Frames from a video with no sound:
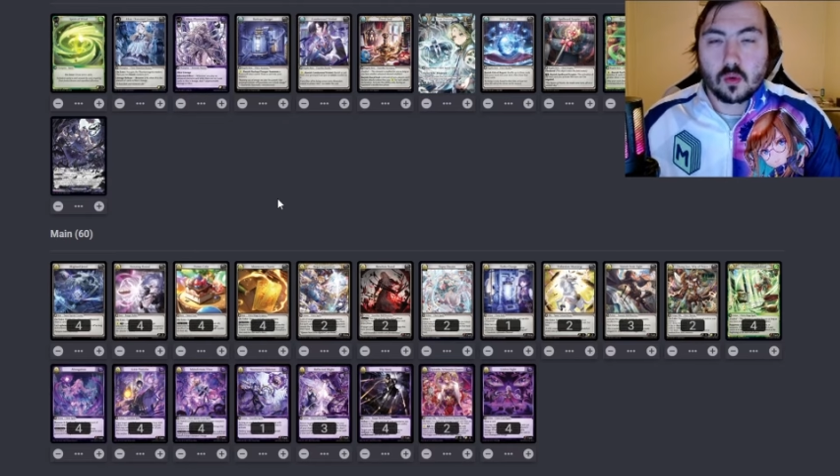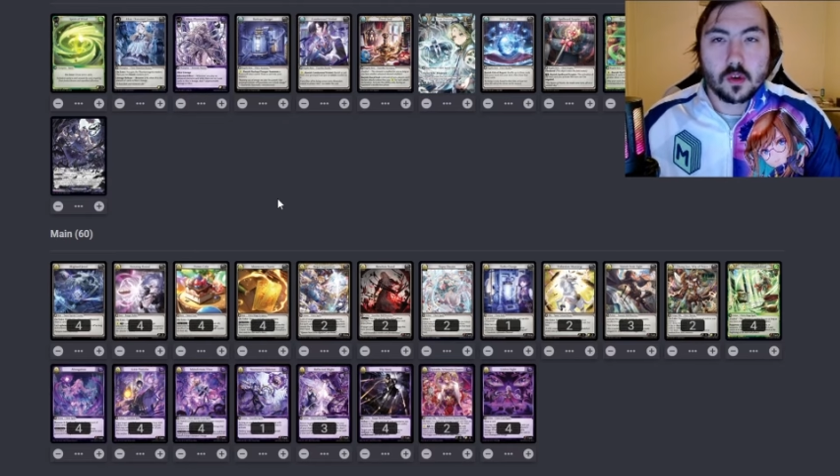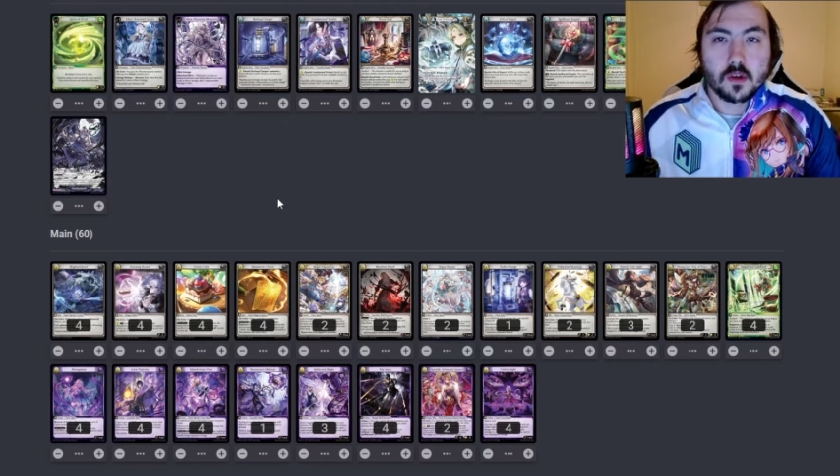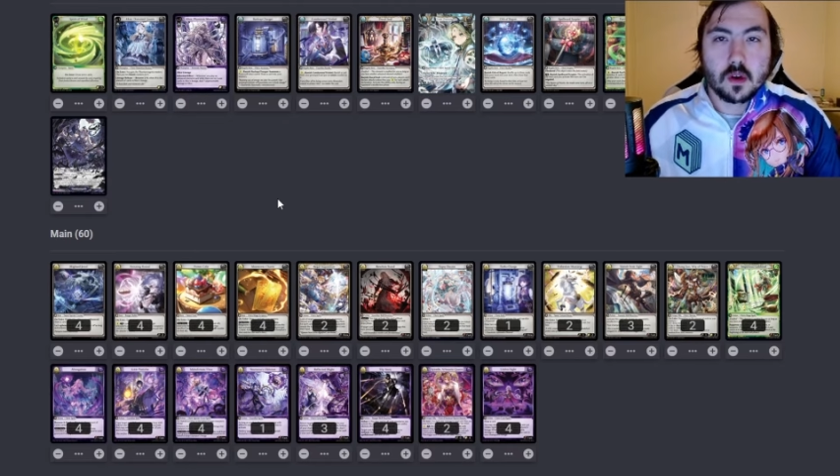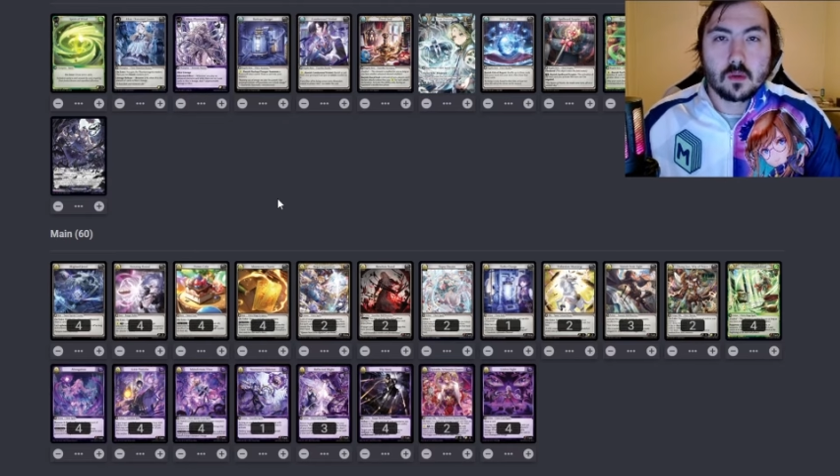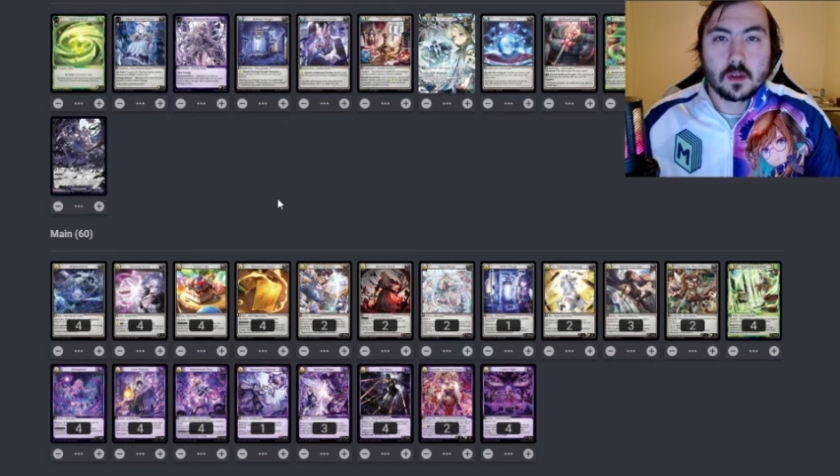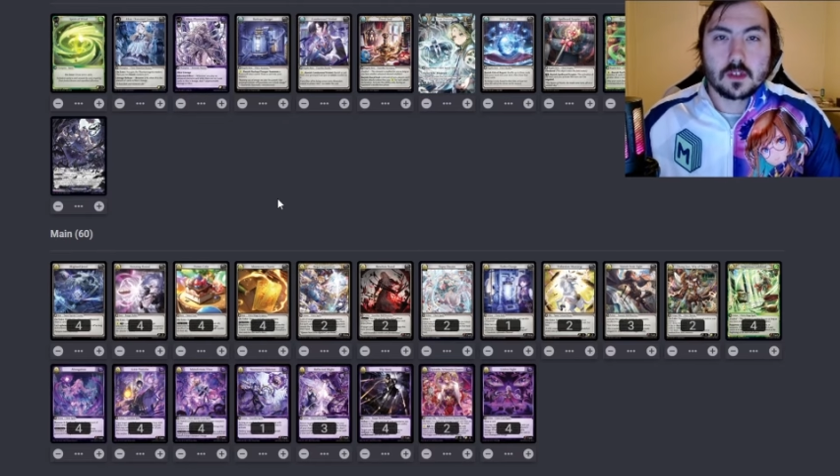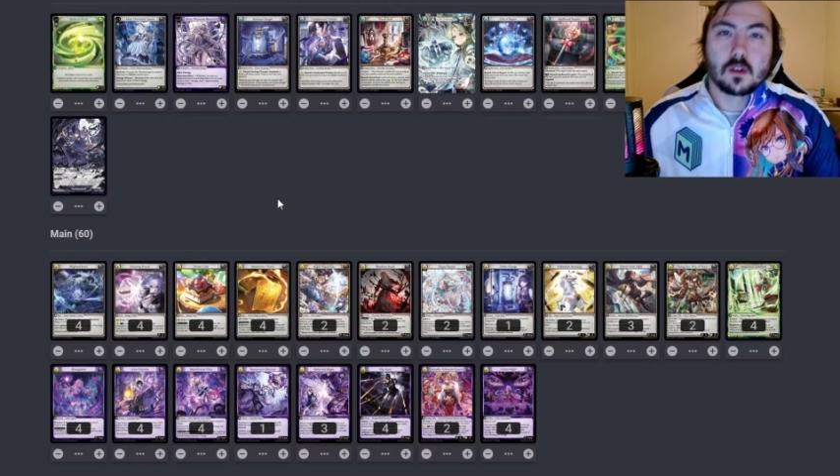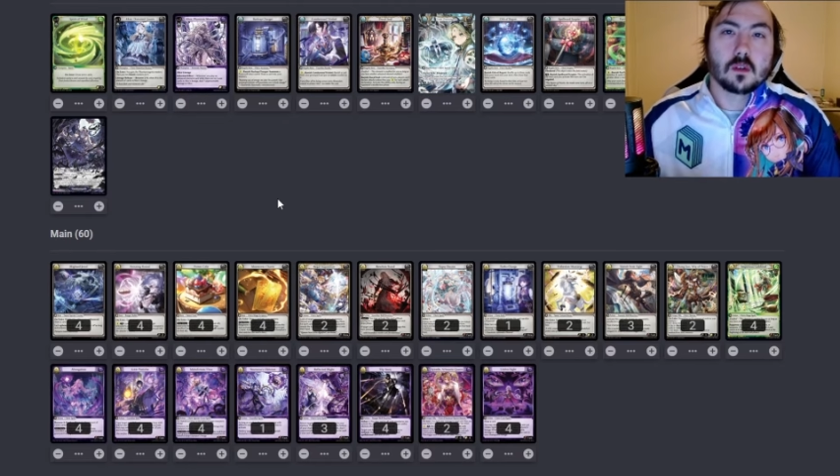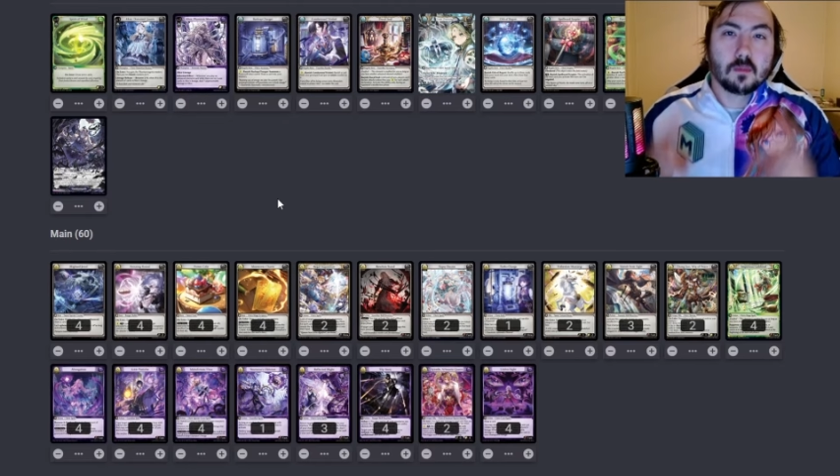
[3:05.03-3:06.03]
or you go what's
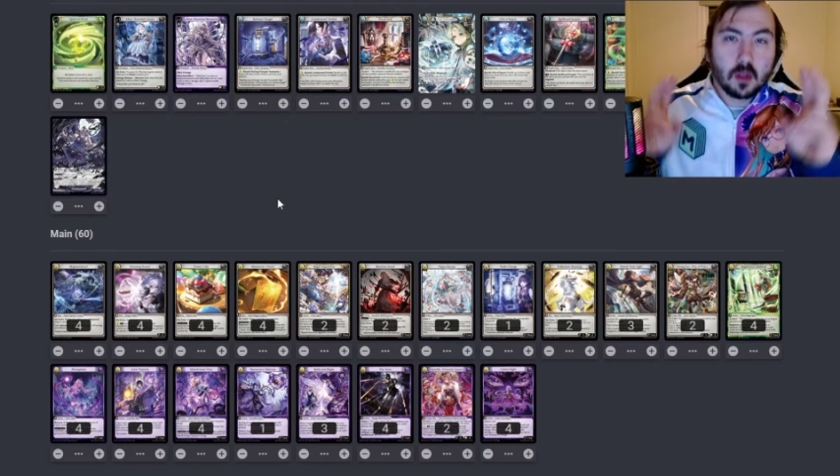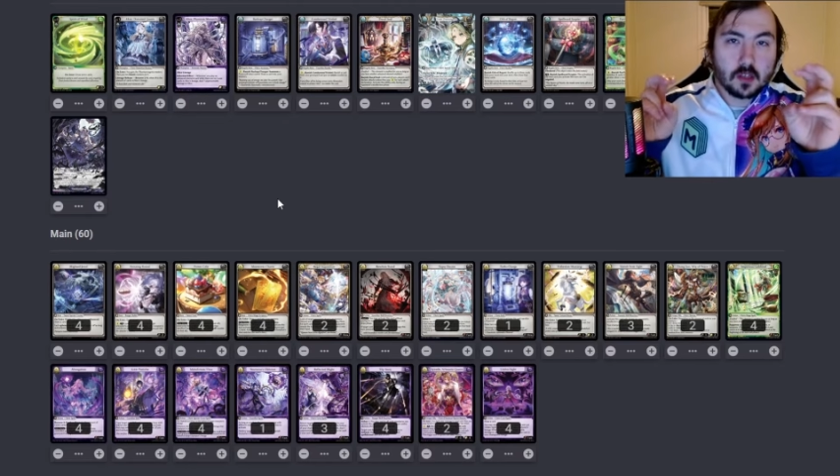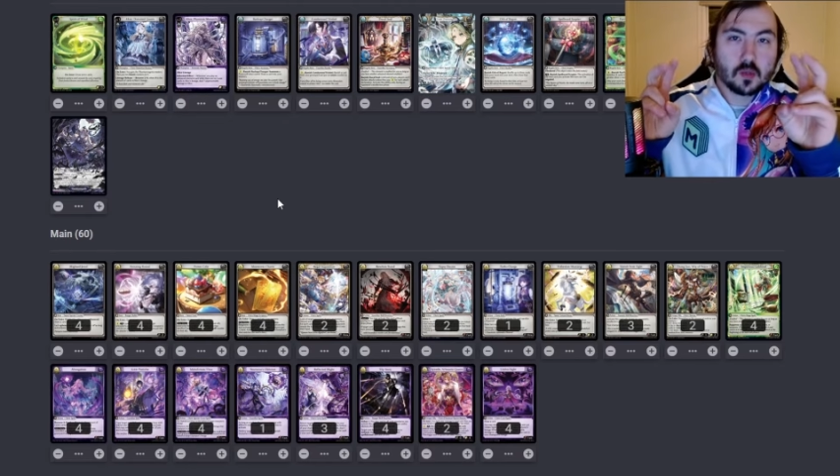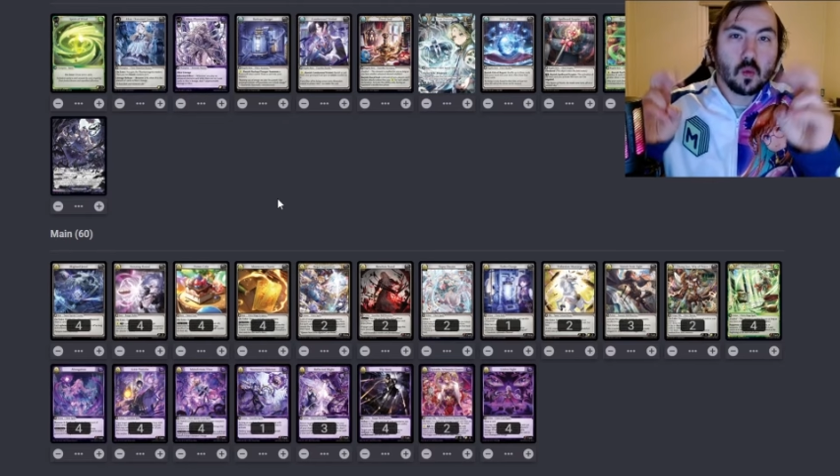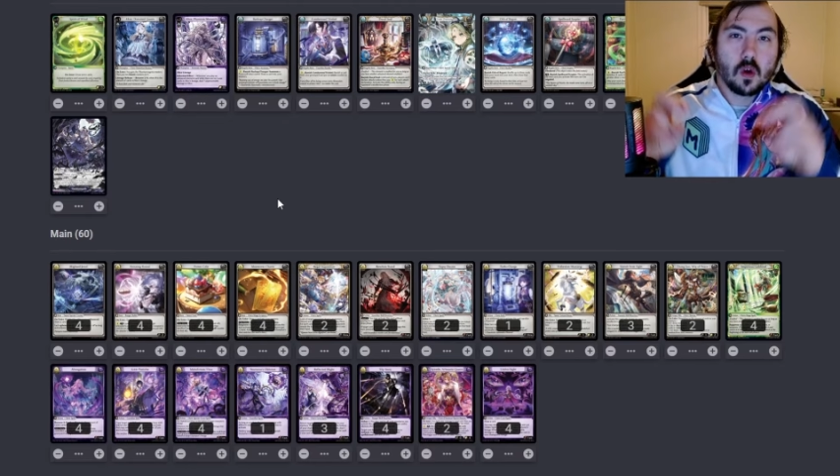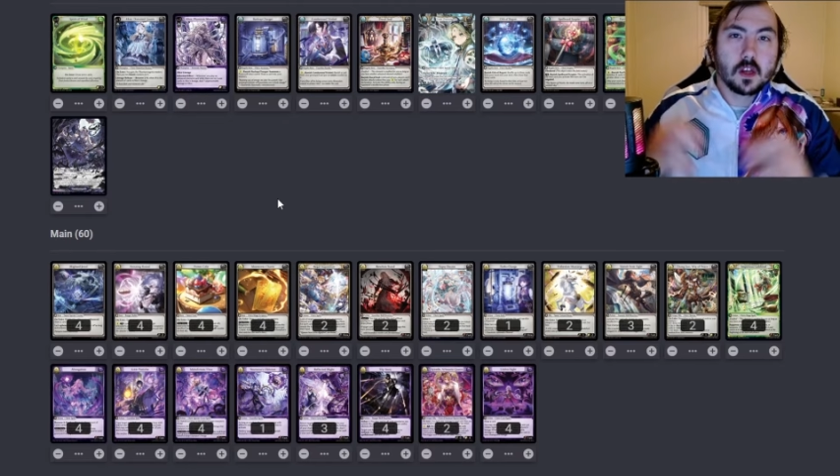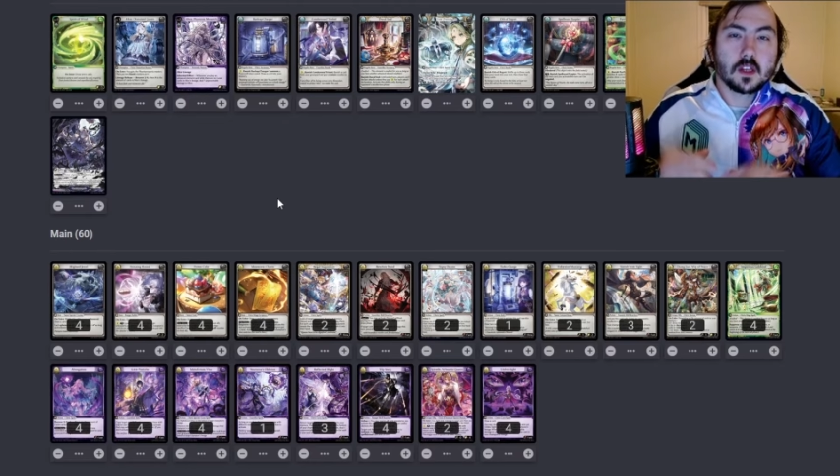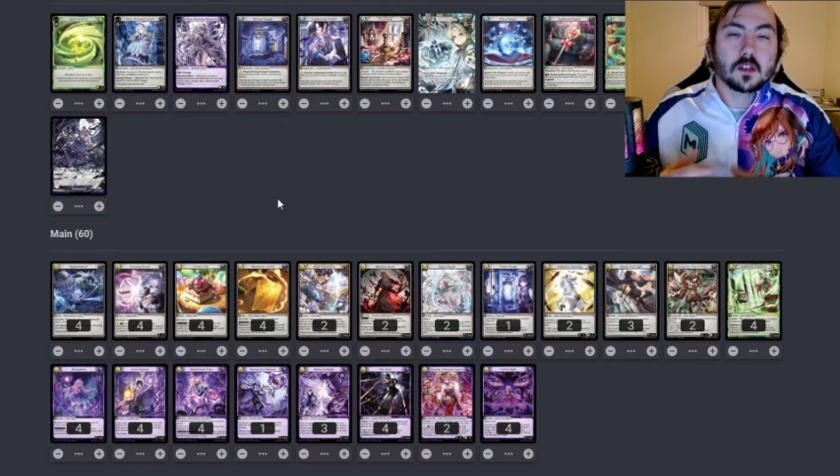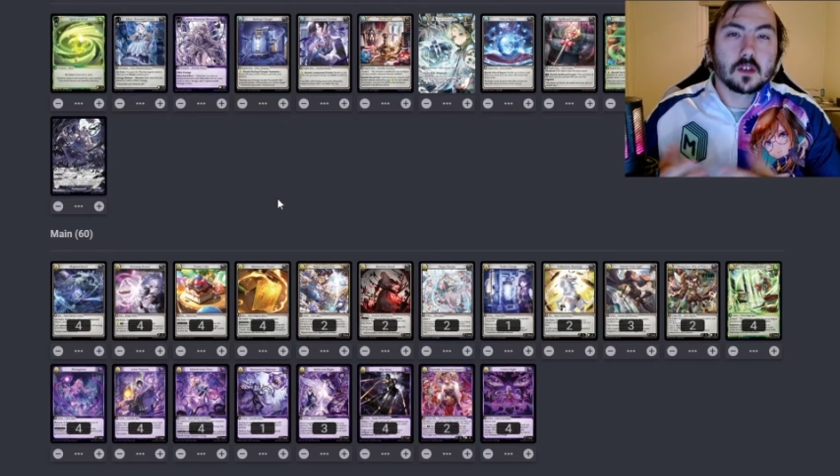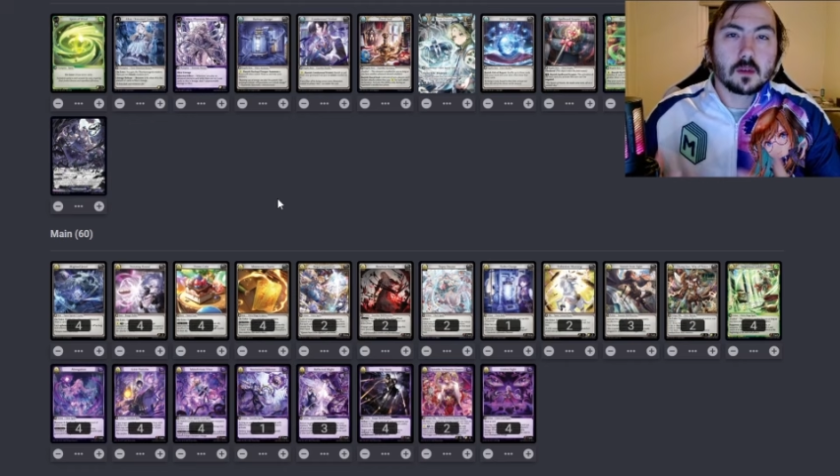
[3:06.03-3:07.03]
called +1
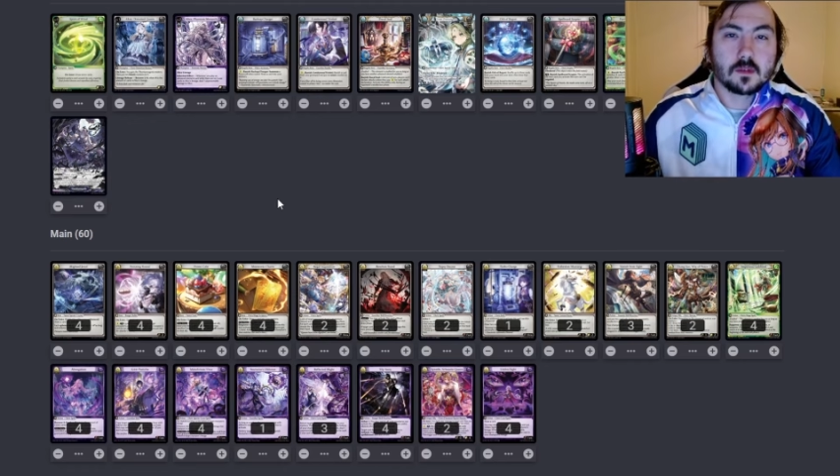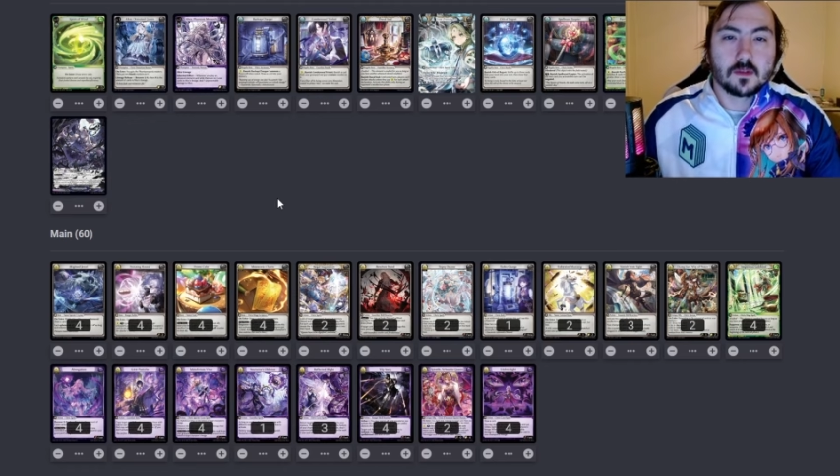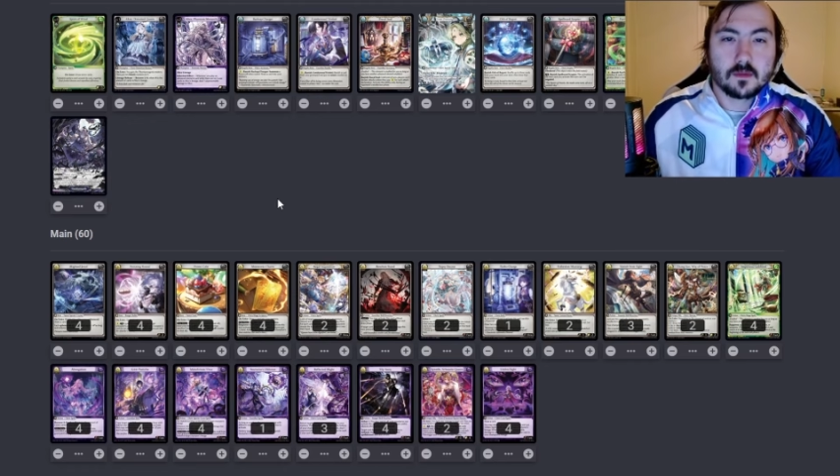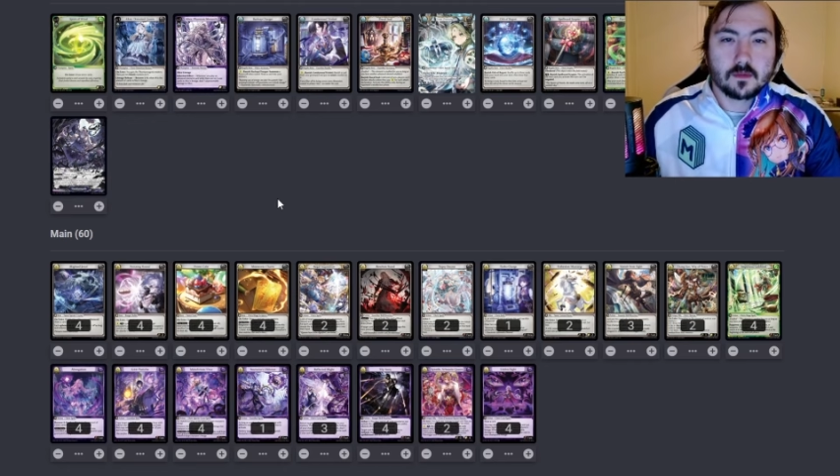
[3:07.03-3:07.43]
in terms of